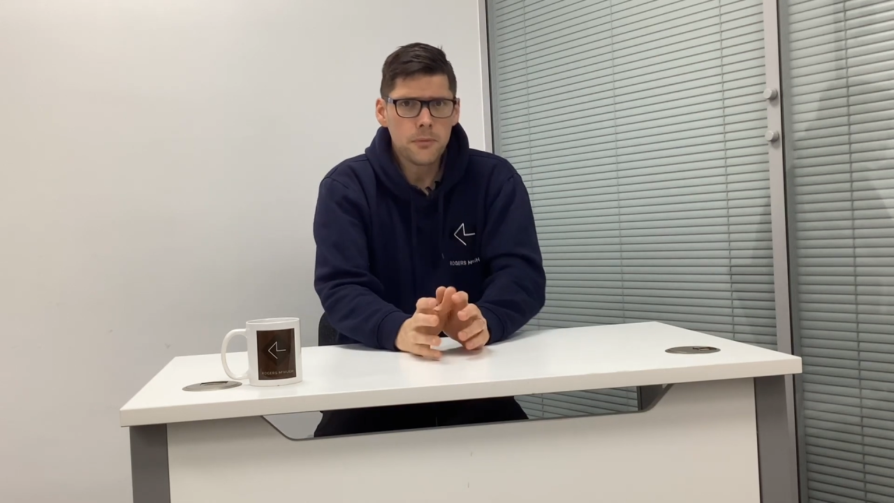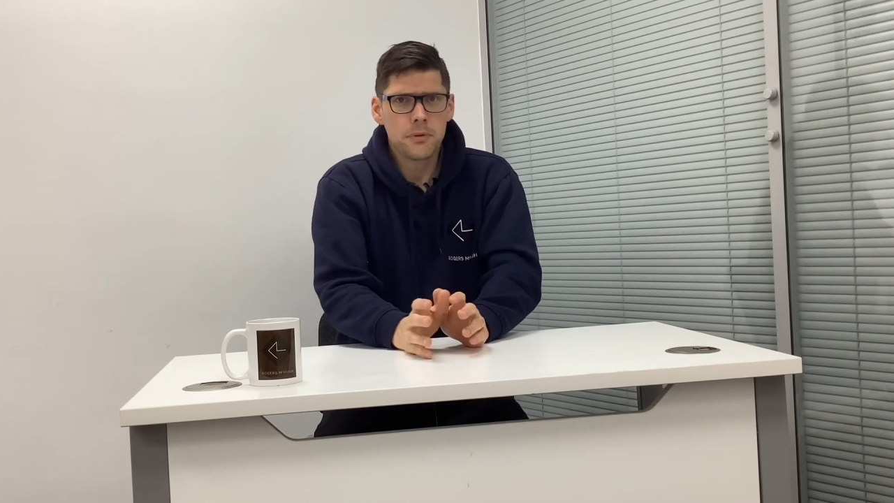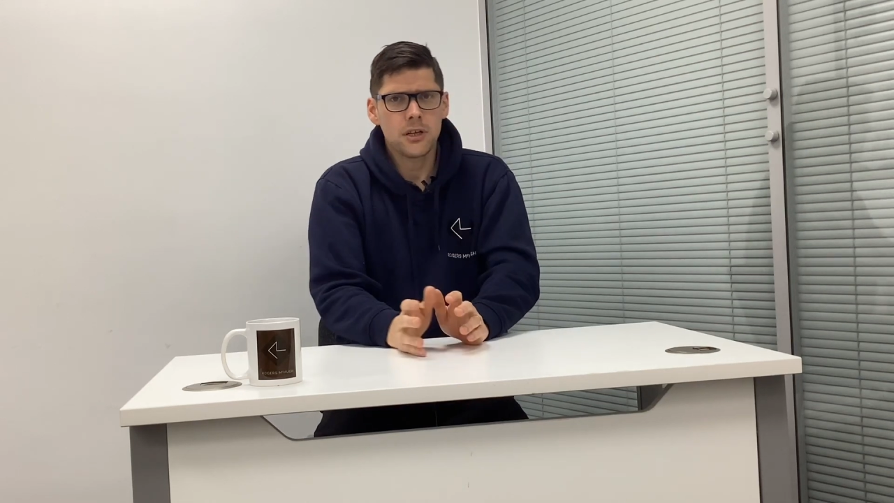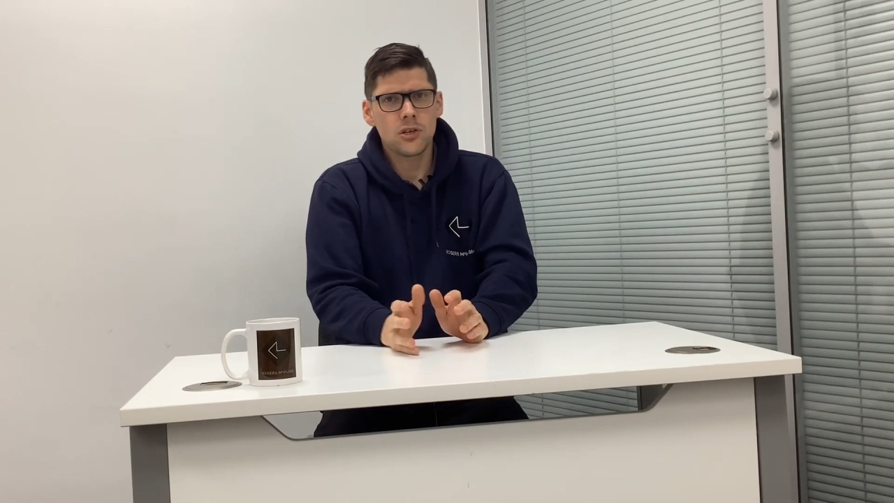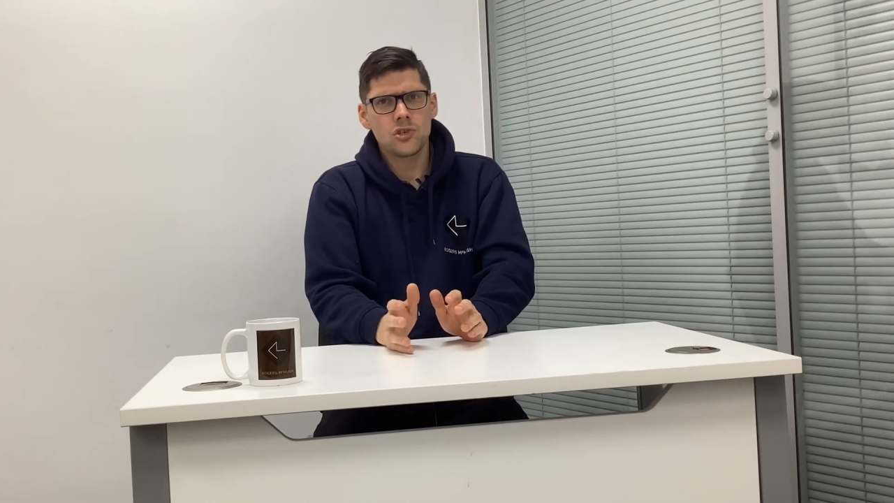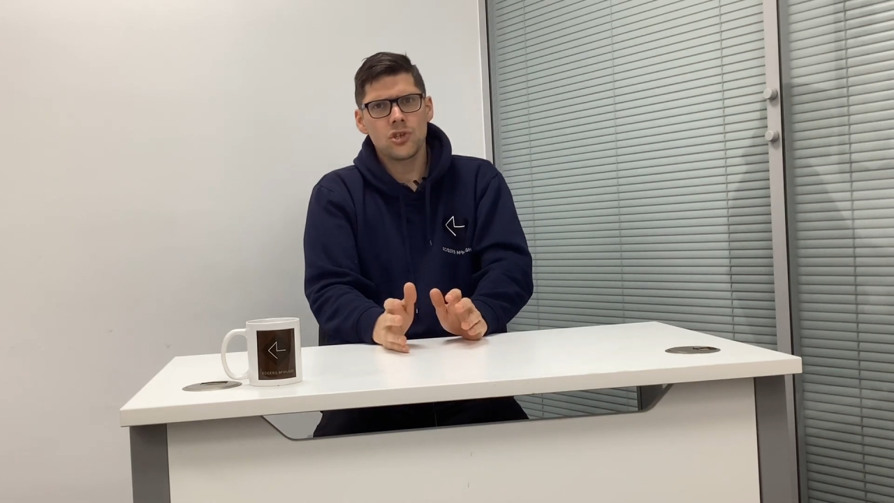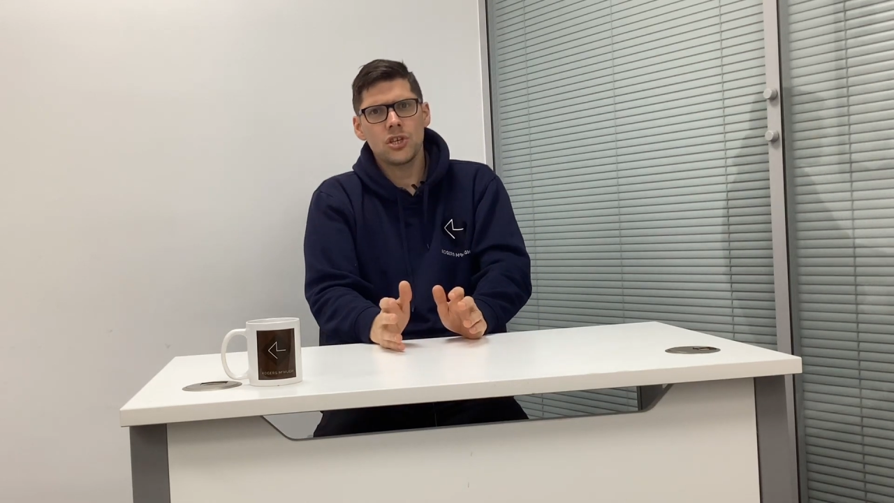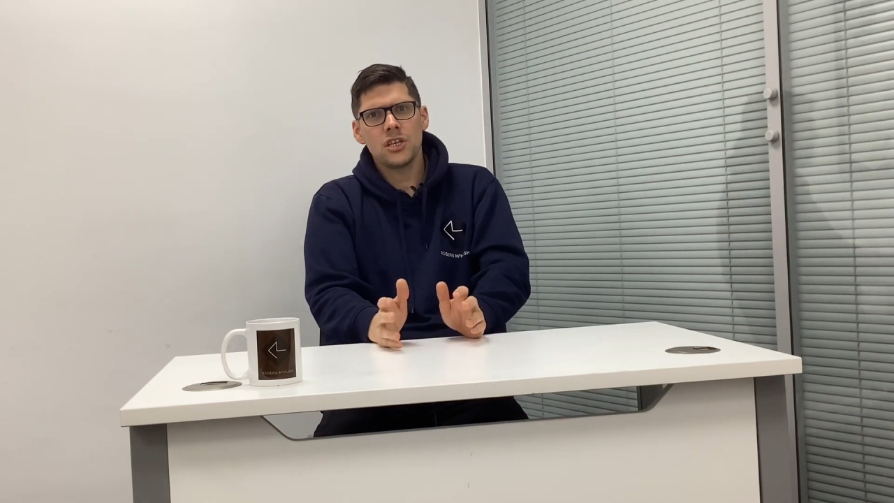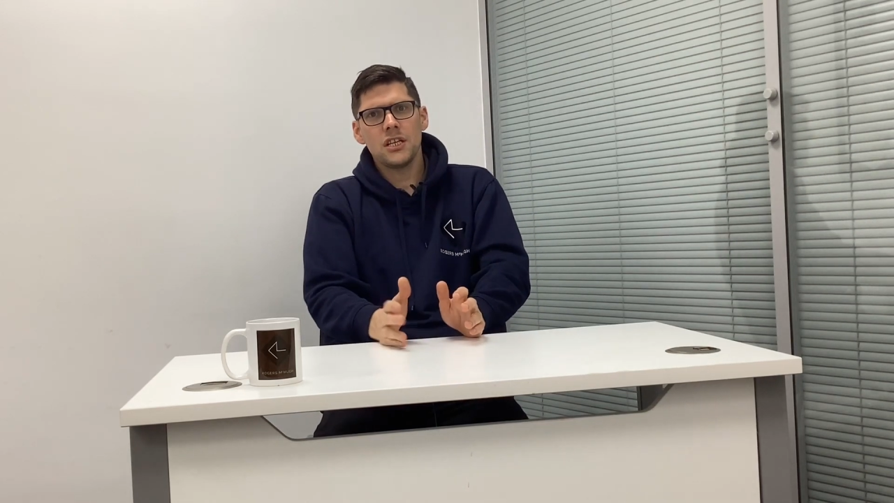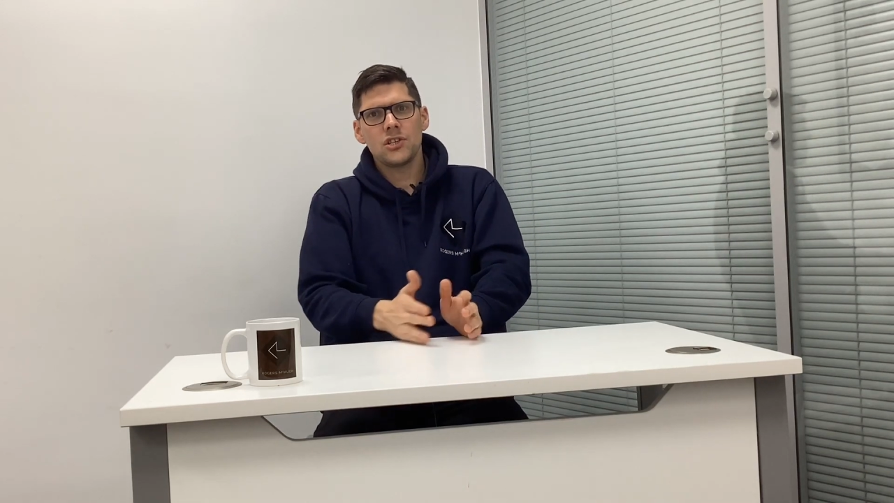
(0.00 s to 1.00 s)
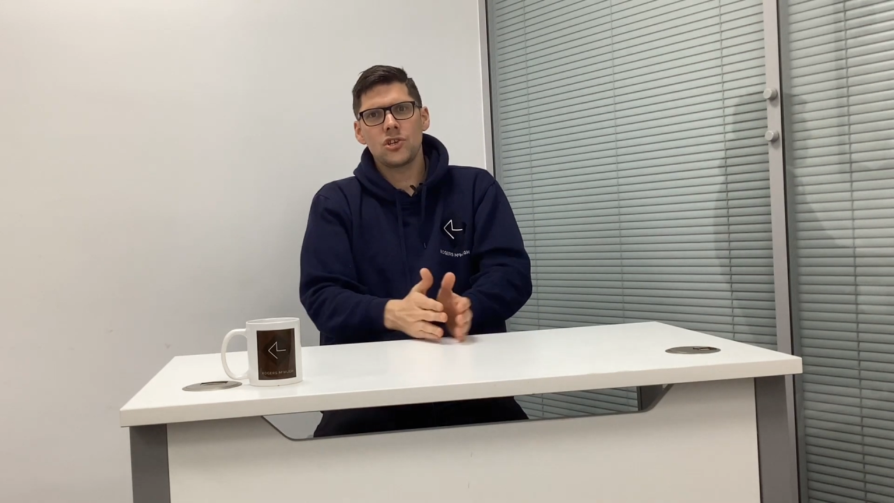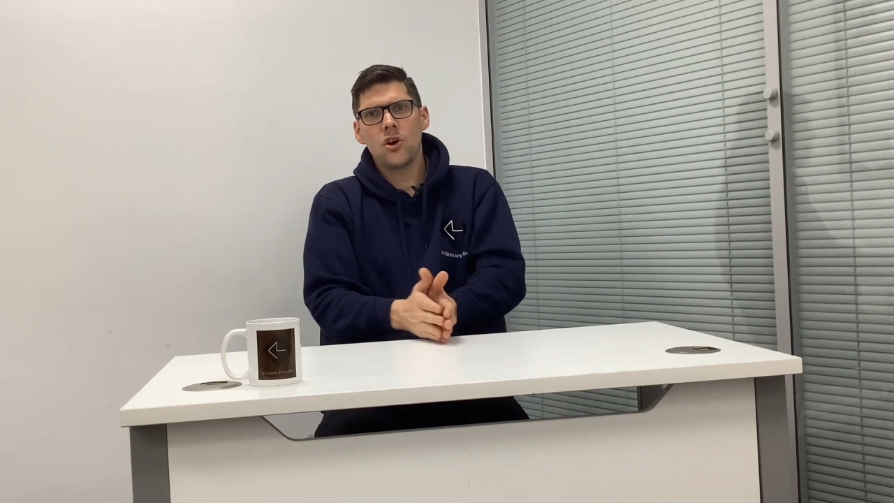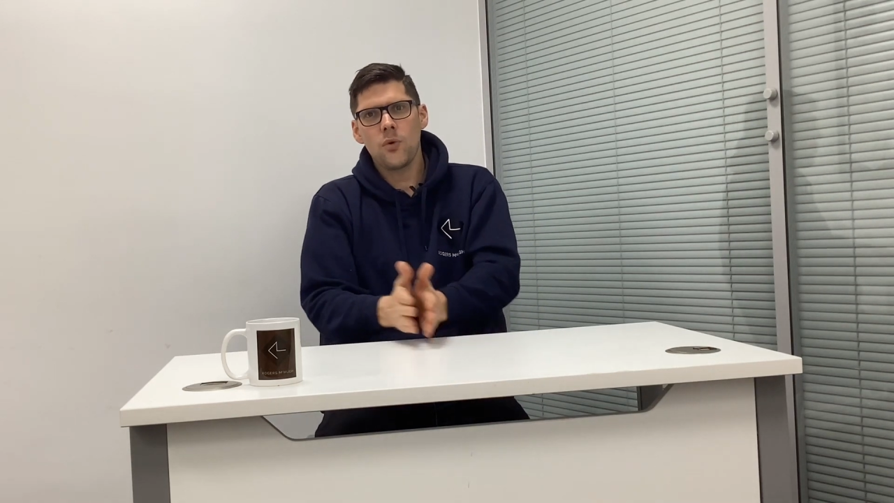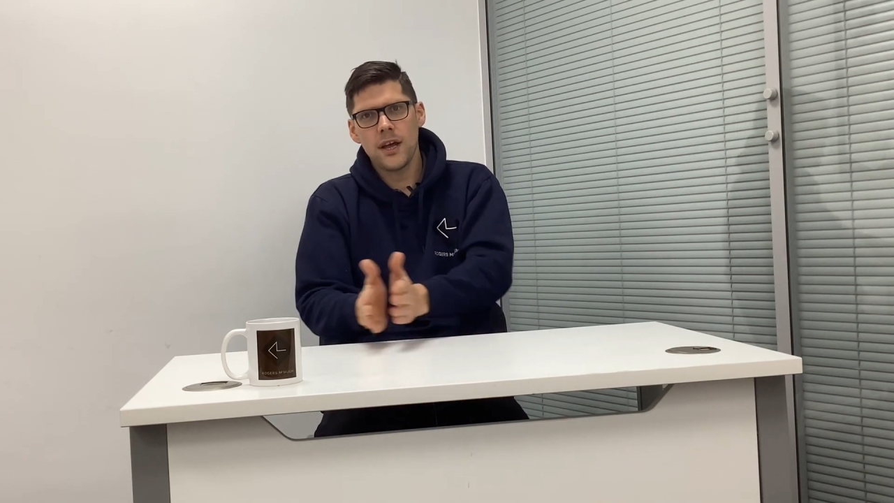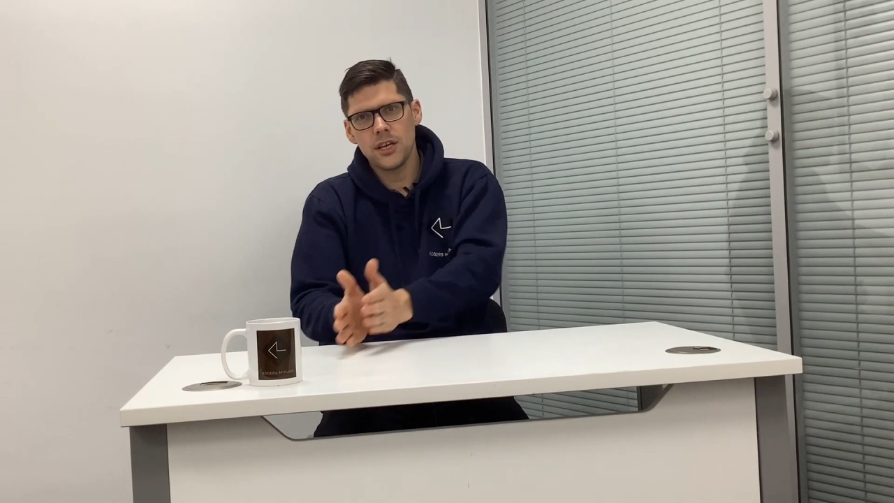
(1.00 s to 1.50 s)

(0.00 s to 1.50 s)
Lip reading: because you need to know where